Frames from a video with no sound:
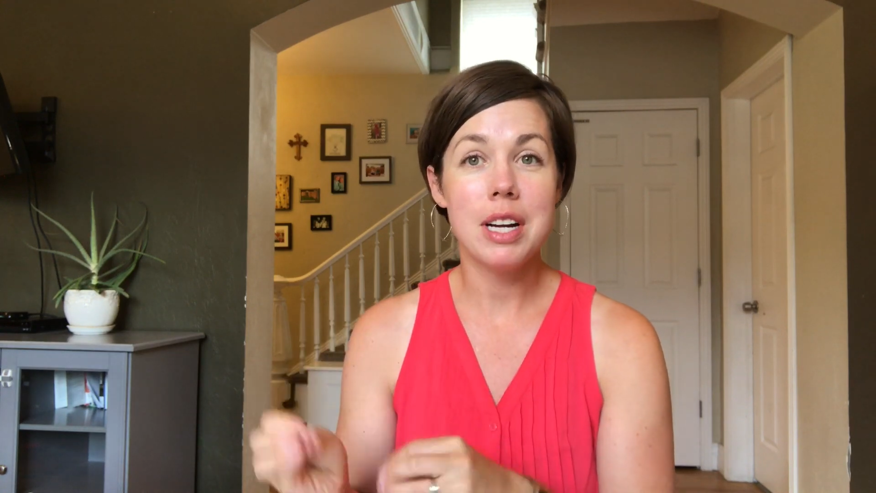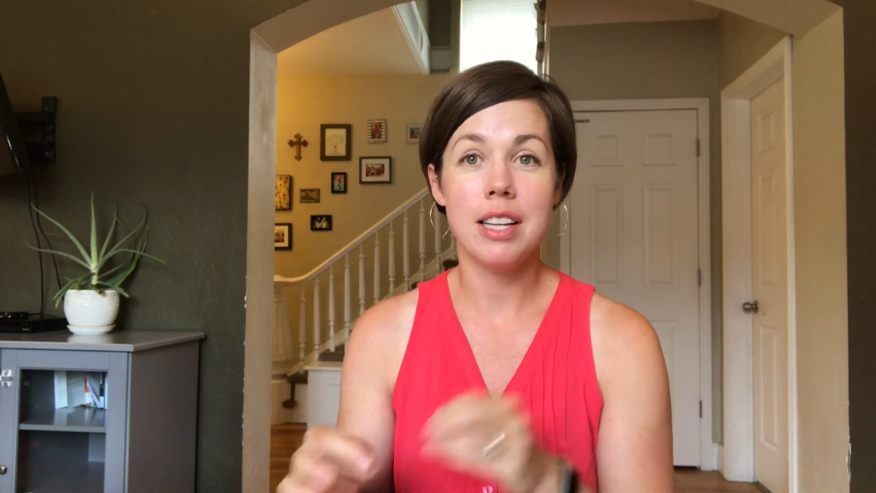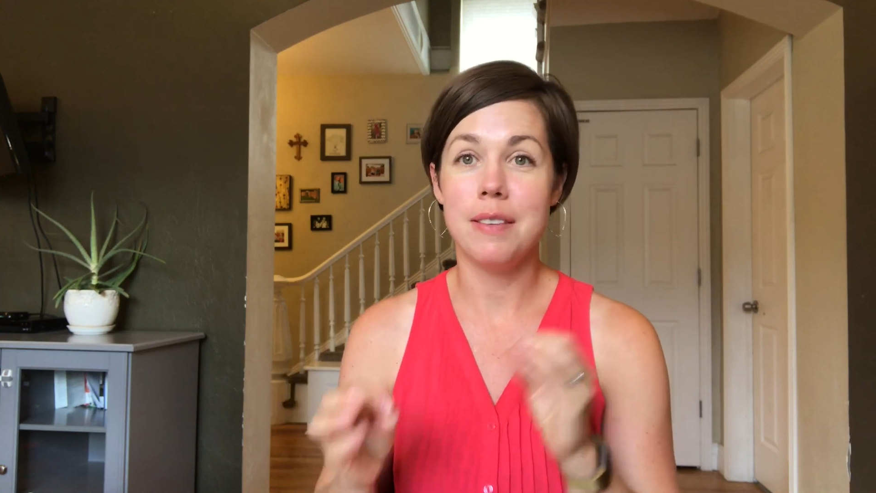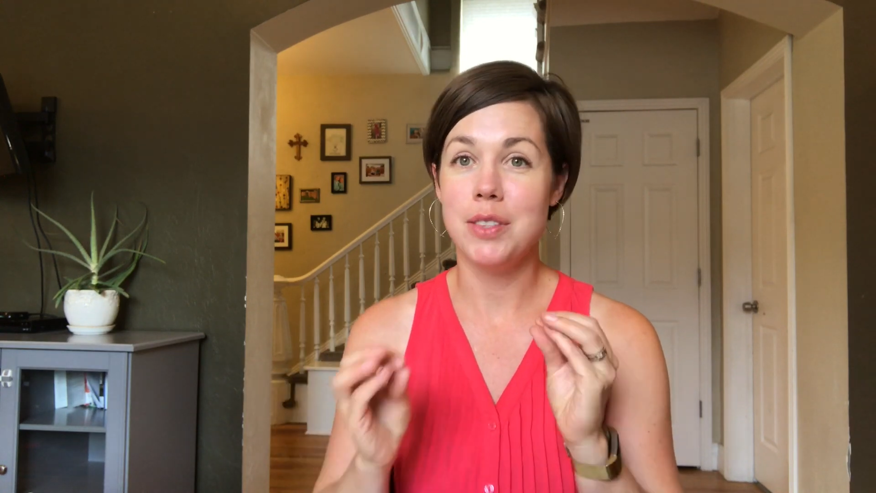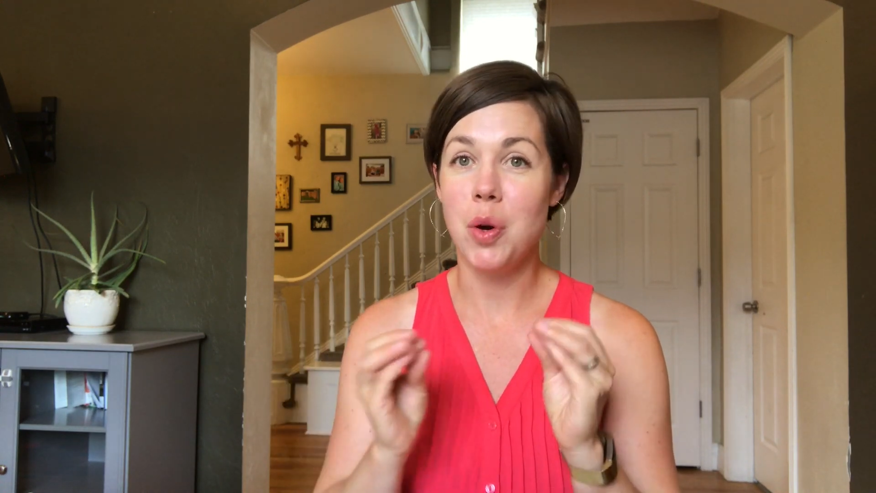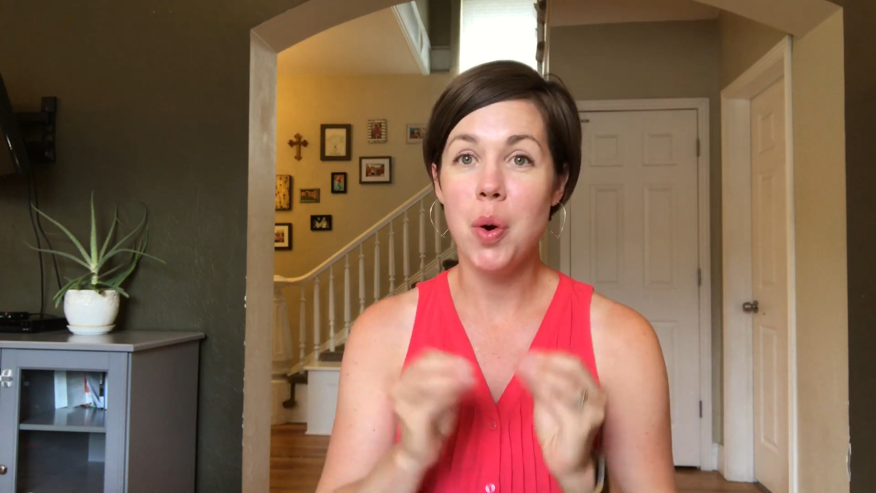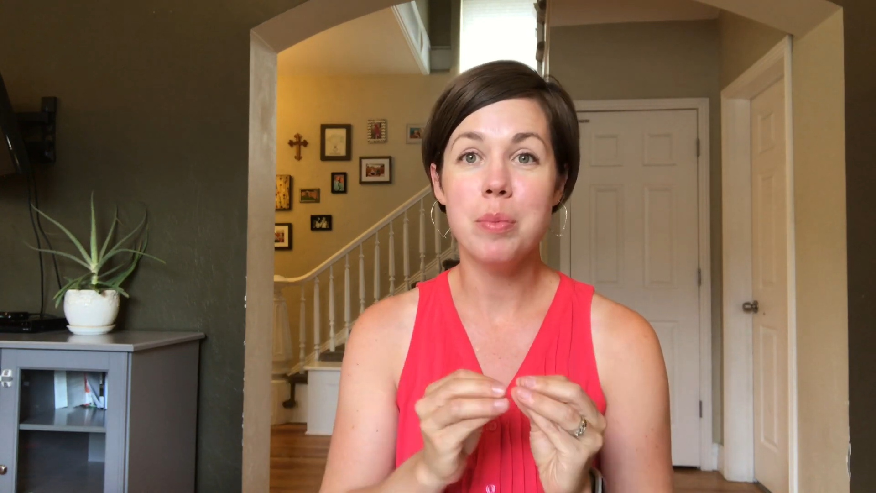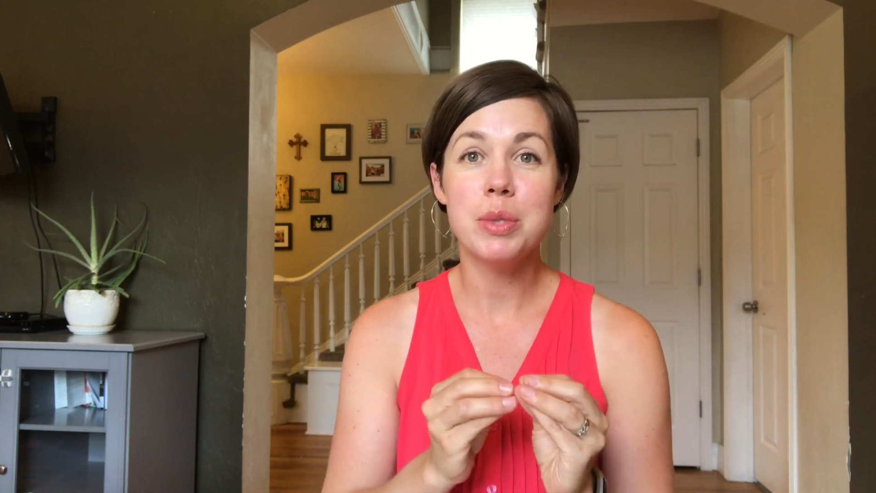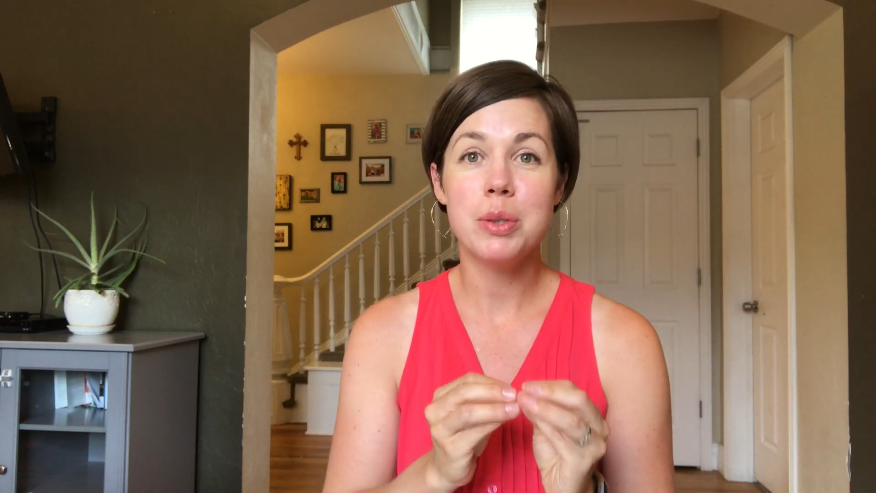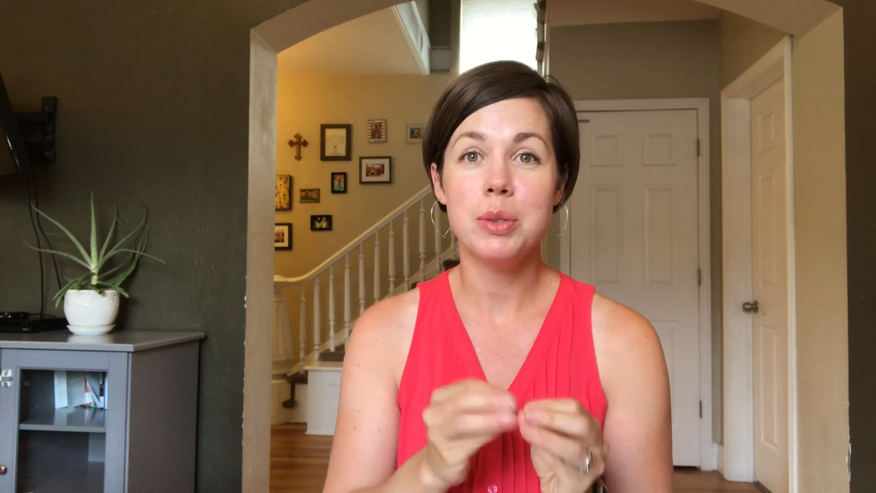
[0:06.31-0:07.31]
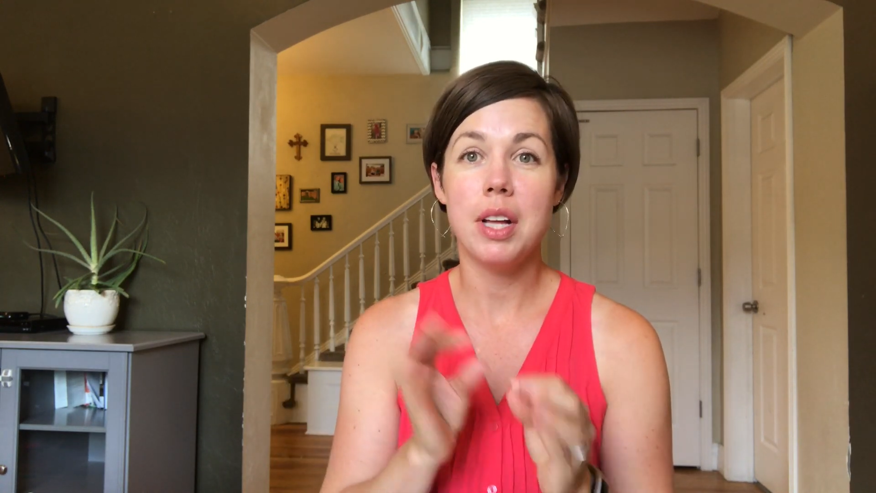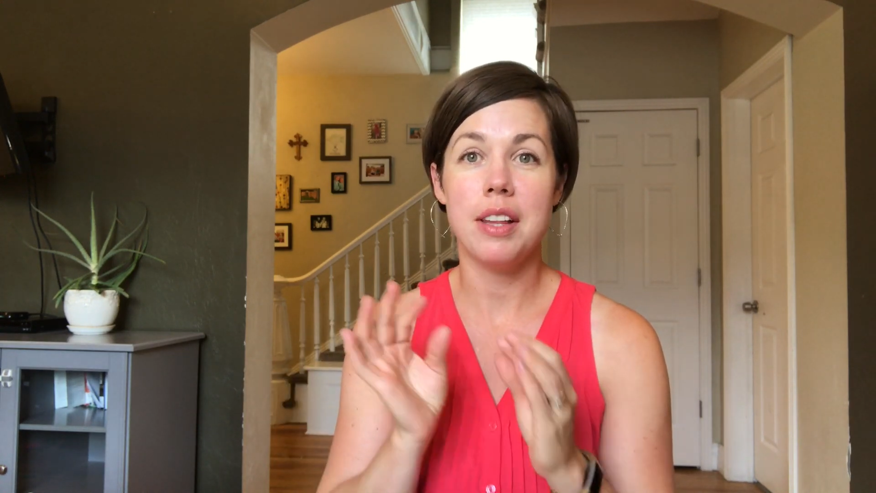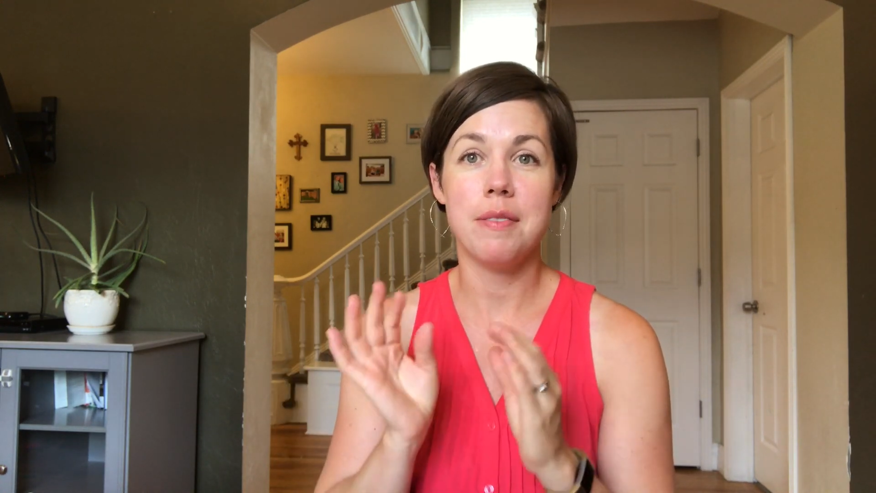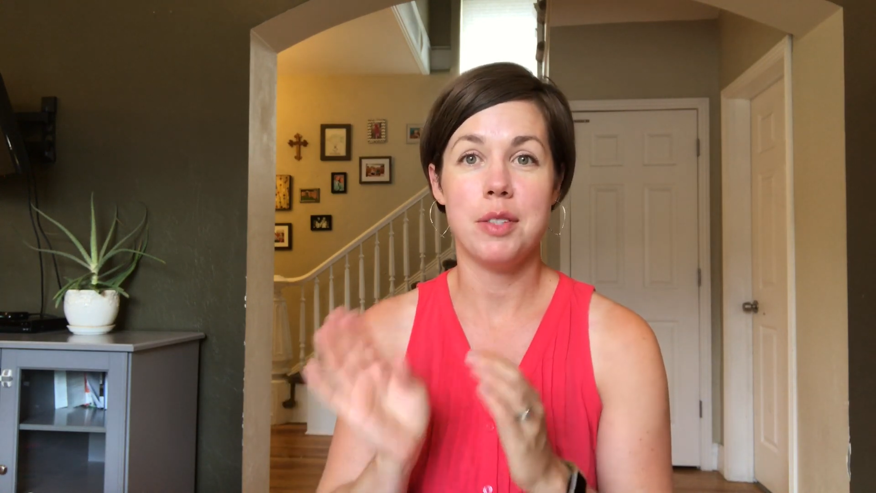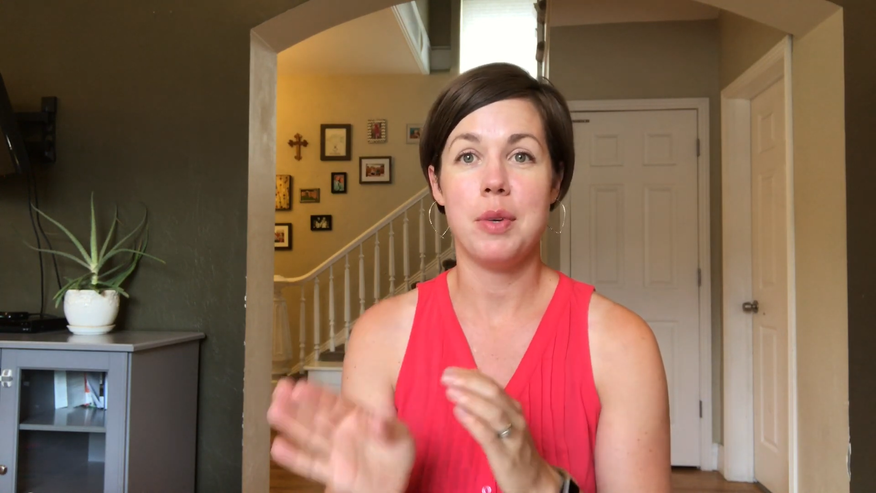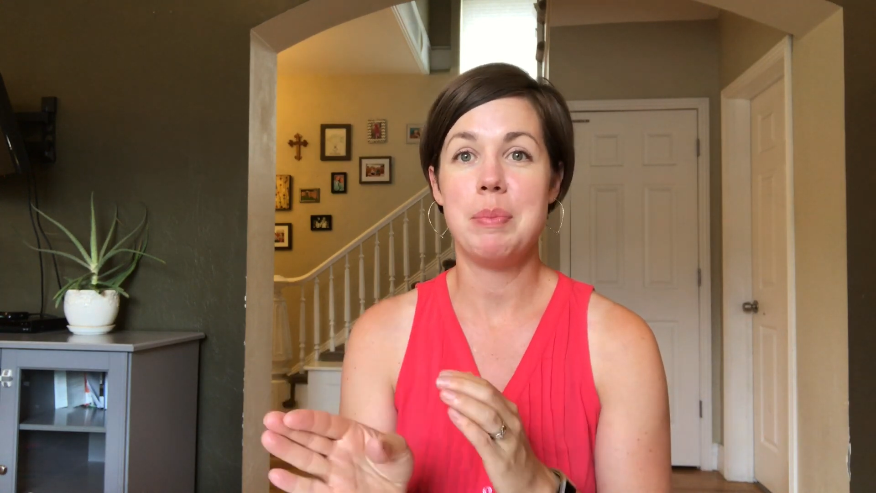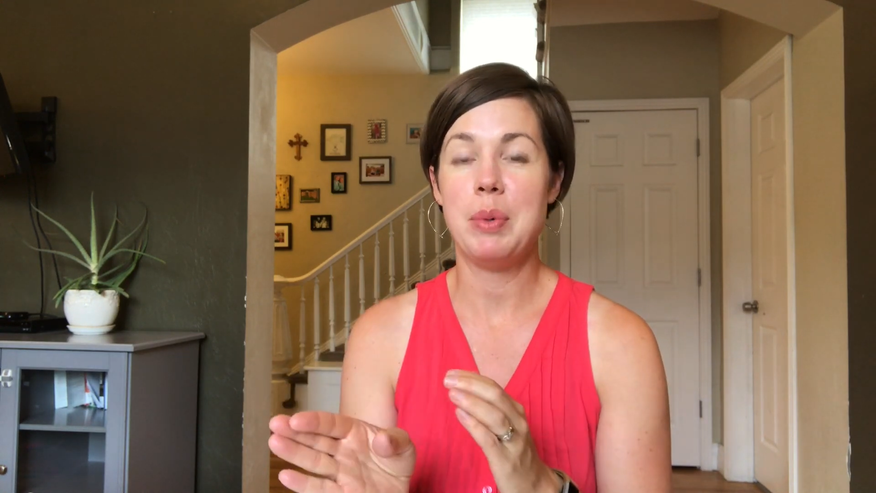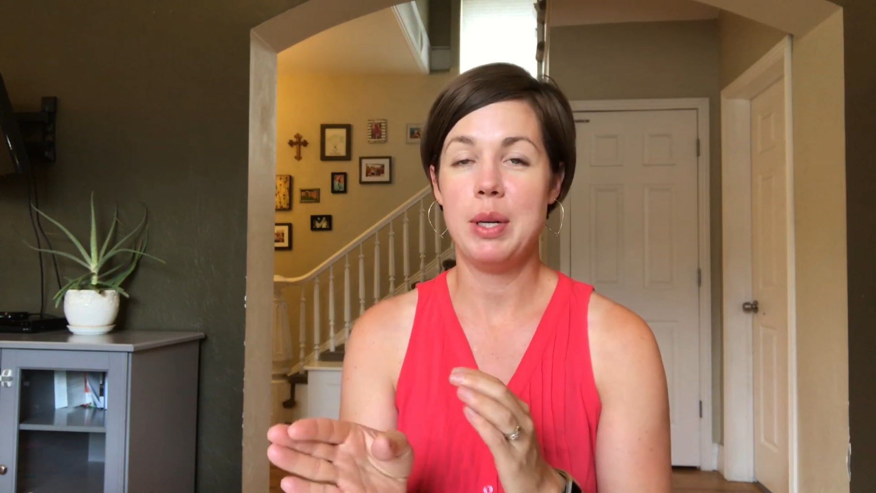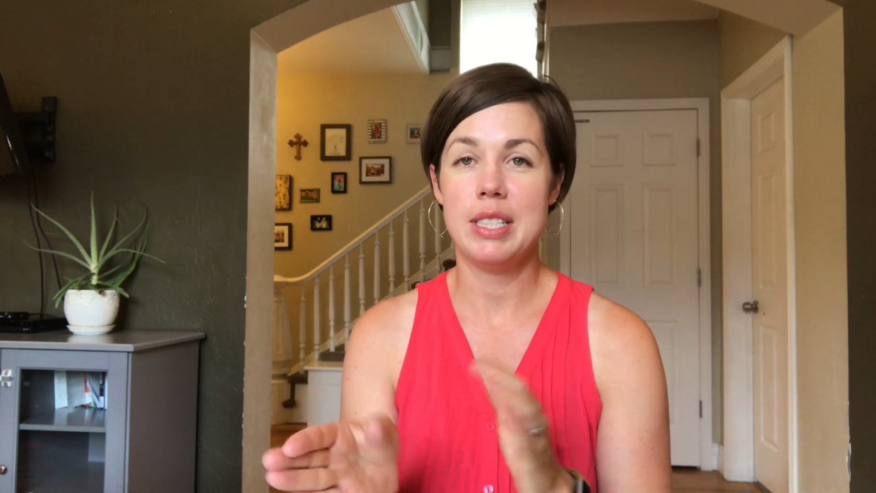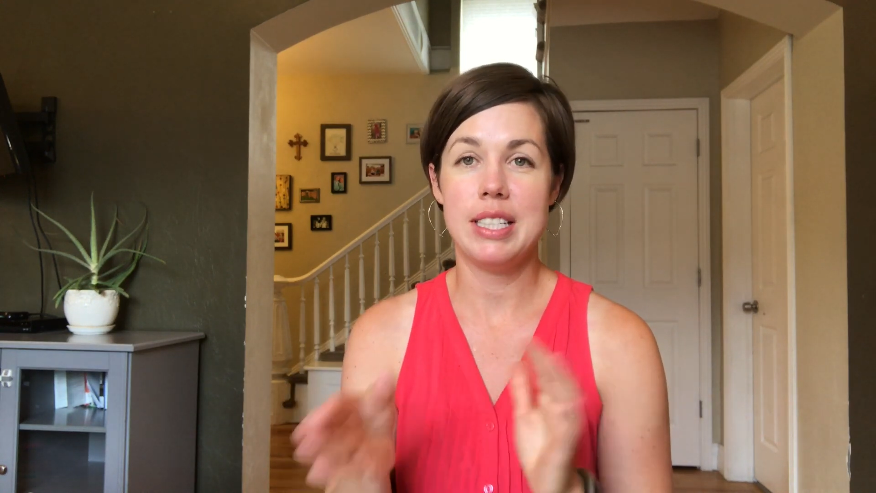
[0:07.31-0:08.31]
I love to homeschool. I love to read
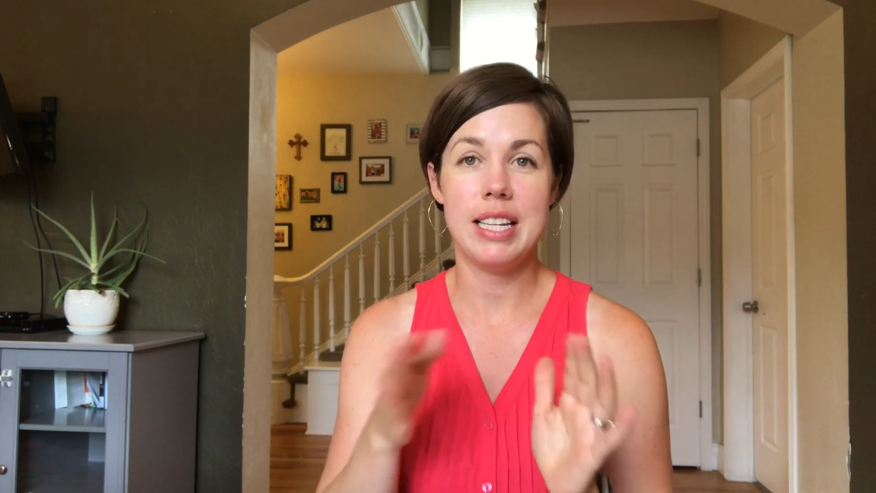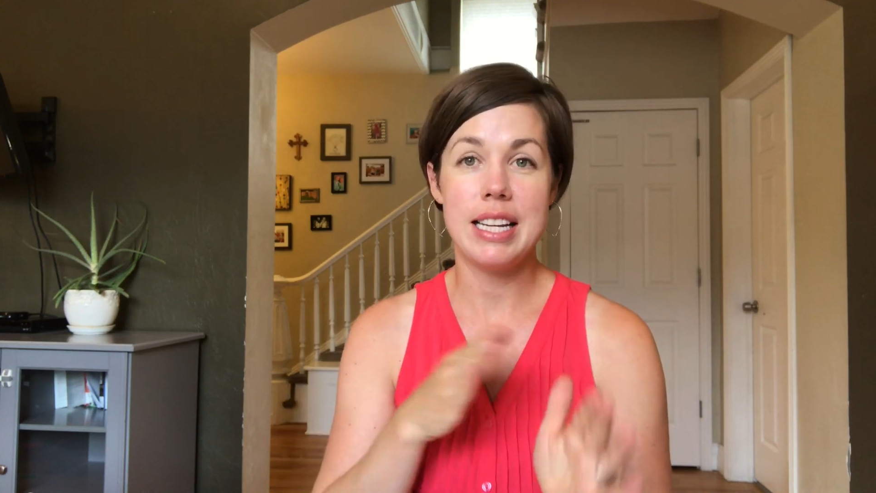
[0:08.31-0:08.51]
books and I